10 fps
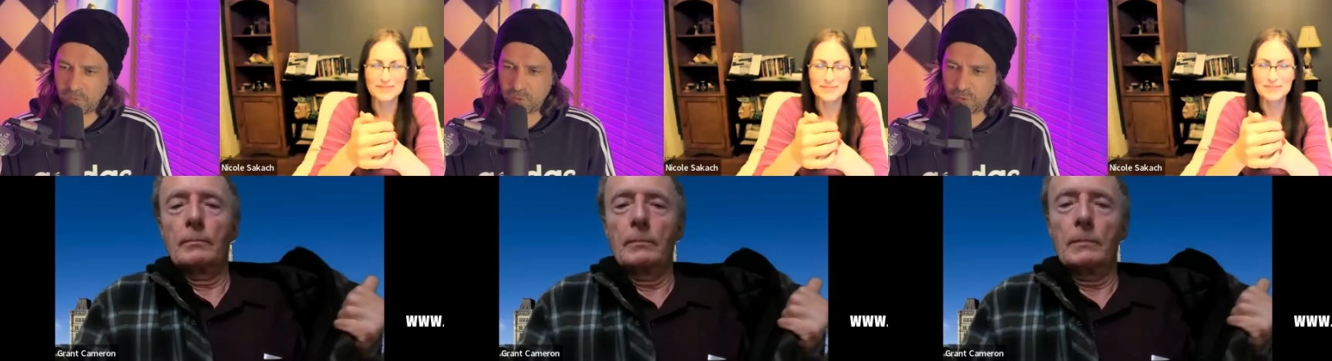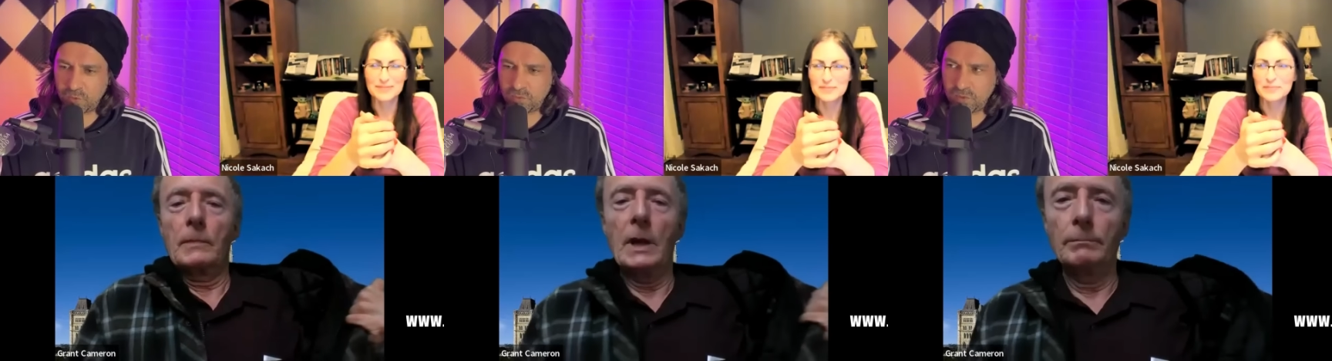
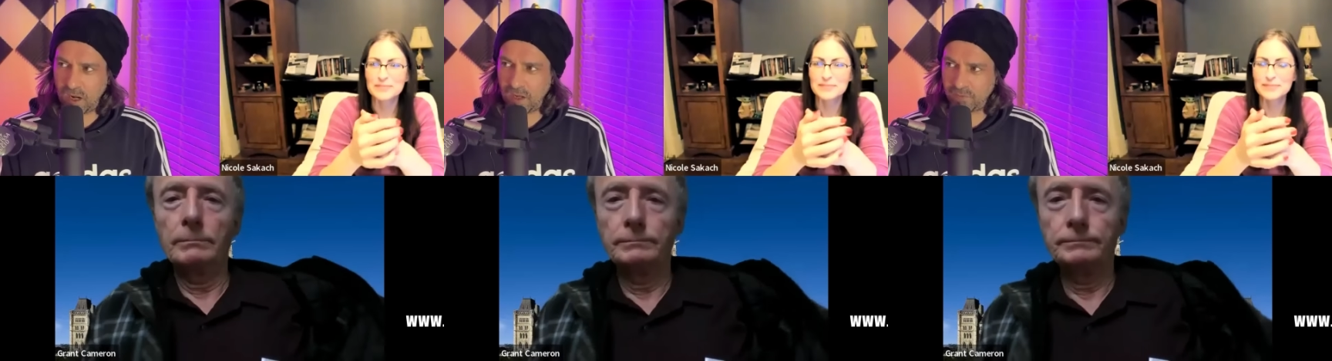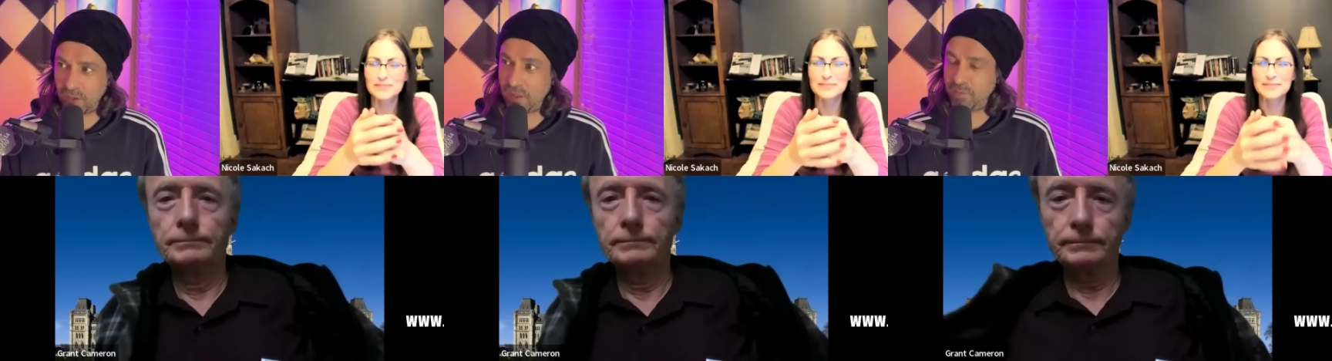Speaker 1: who yep. I
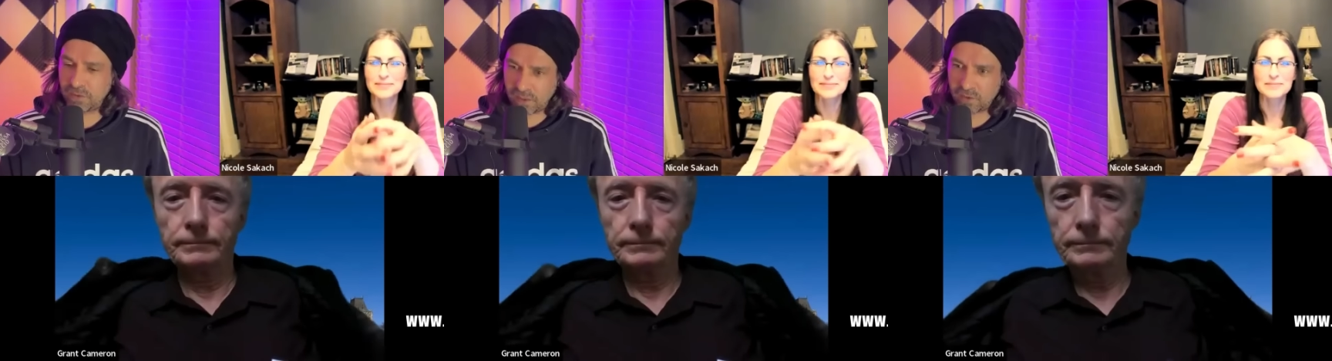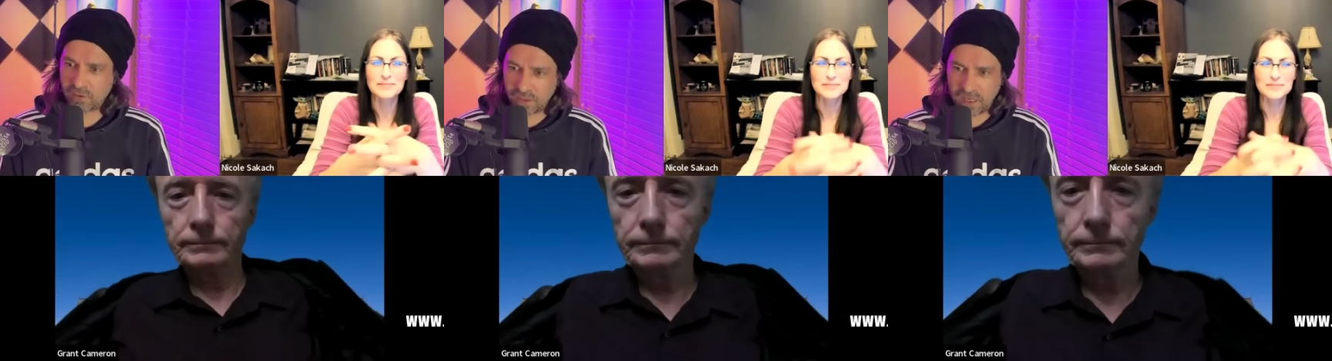think
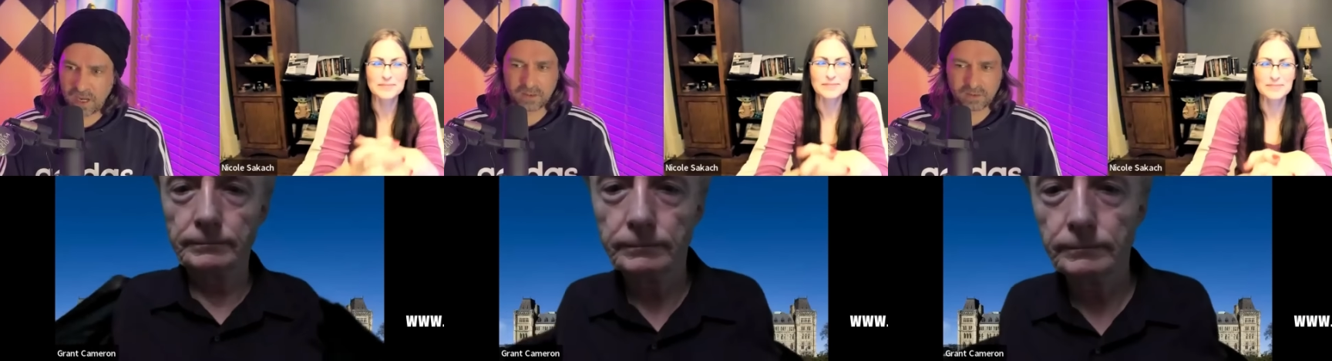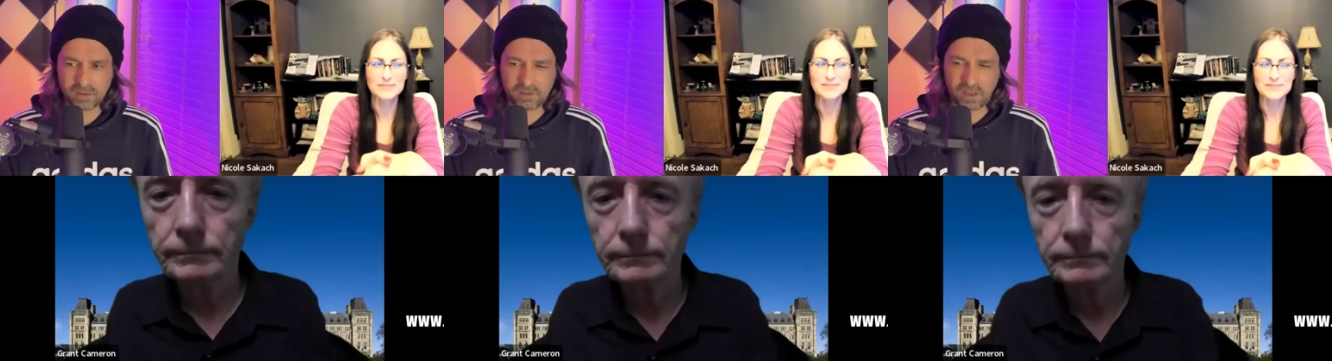potentially has
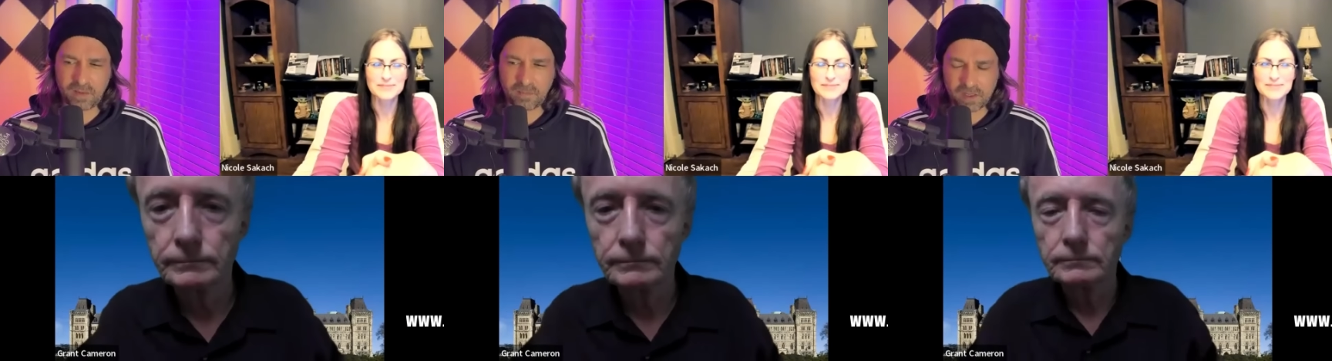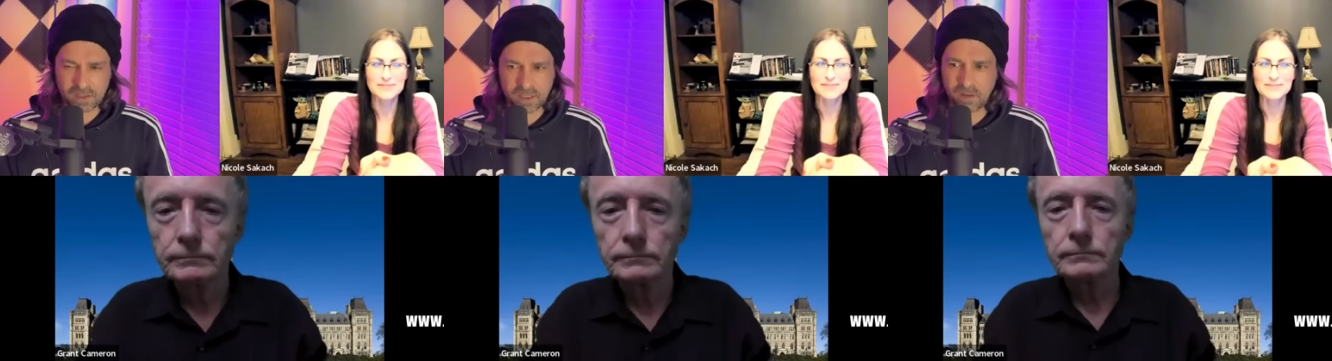this same
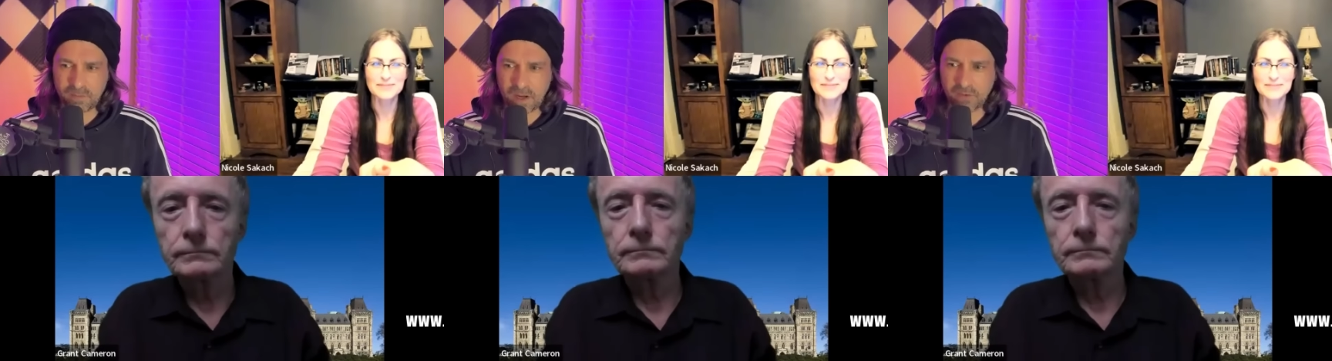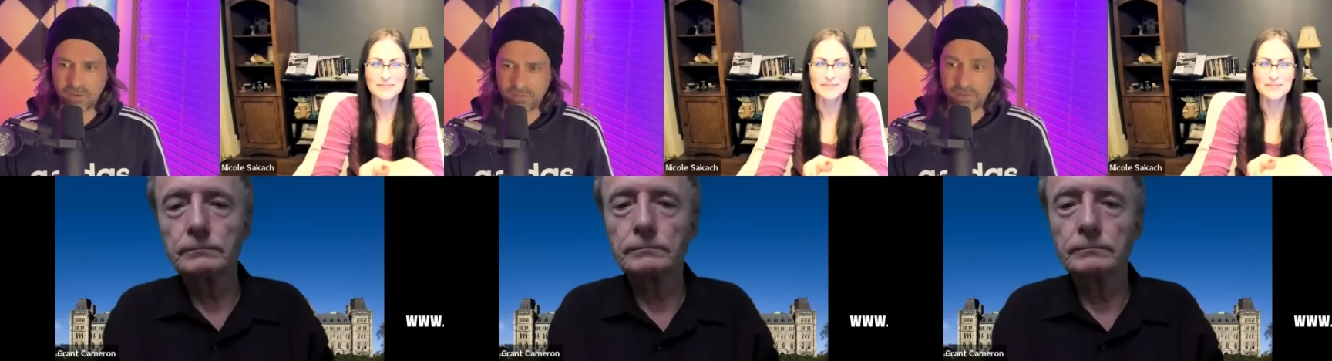idea
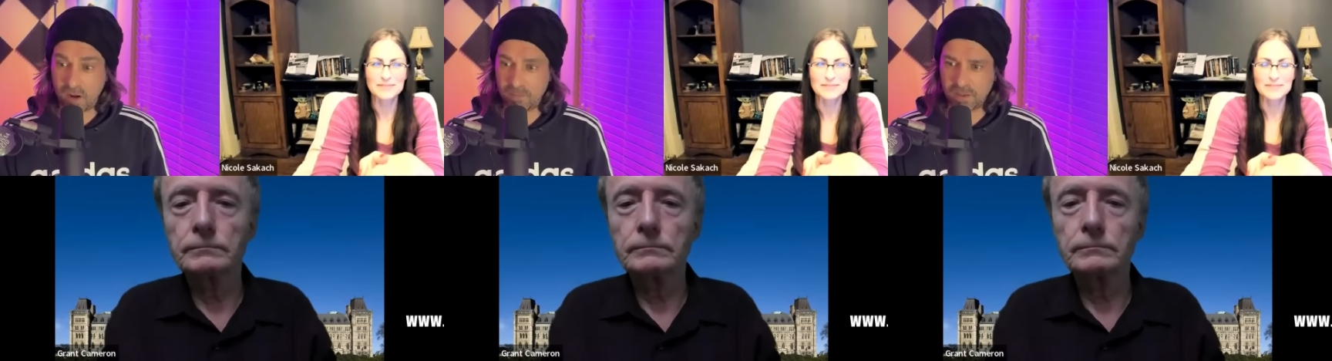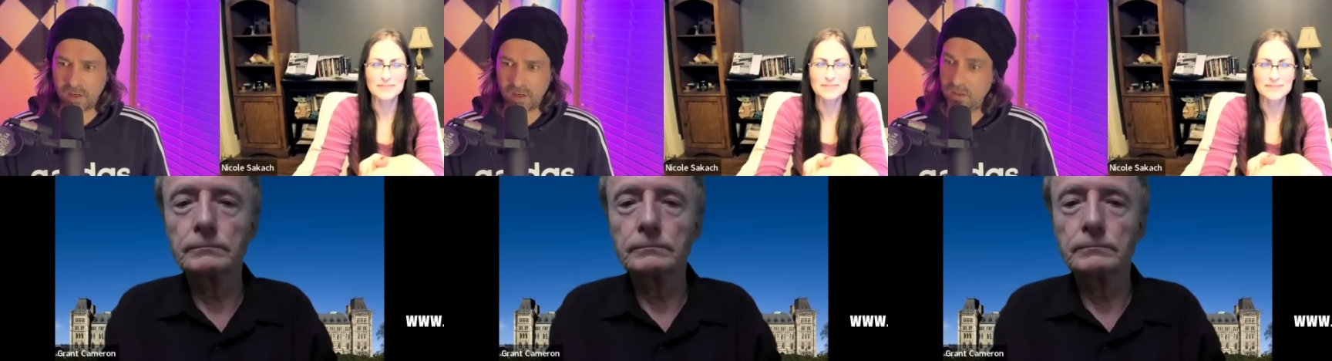about the
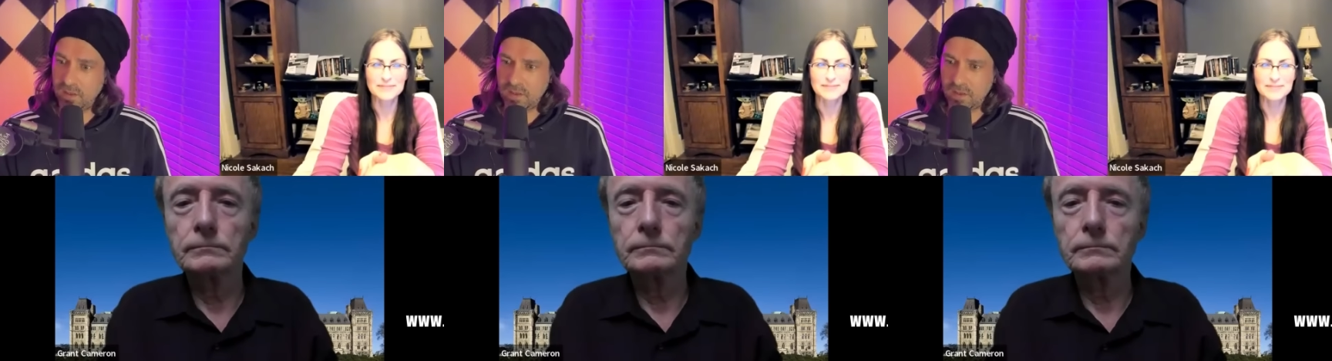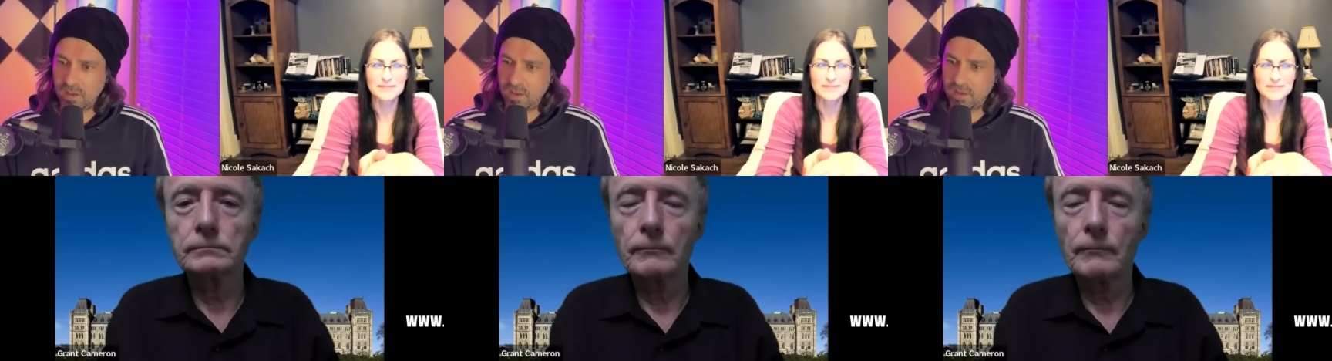phenomena
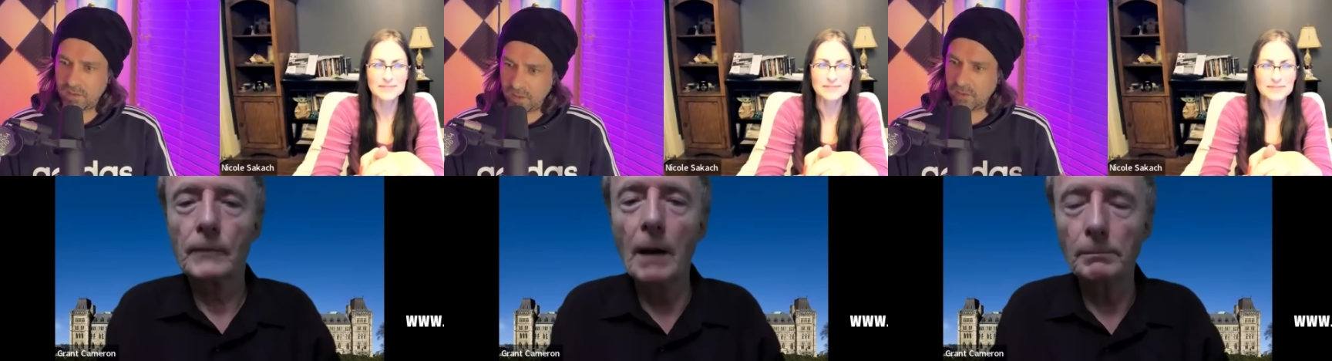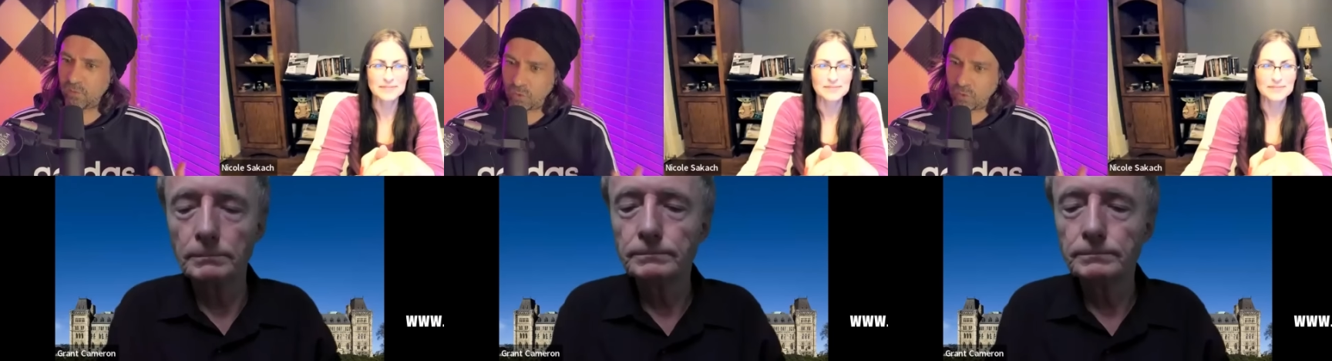that yep.